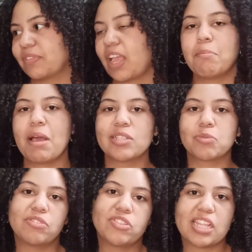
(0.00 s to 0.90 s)
I might as
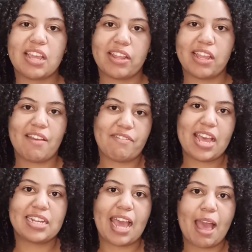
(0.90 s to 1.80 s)
well just have
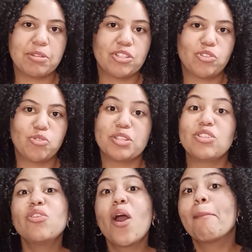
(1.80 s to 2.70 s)
had cabbage soup, and
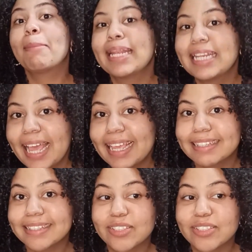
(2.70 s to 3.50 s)
you know how bland that is.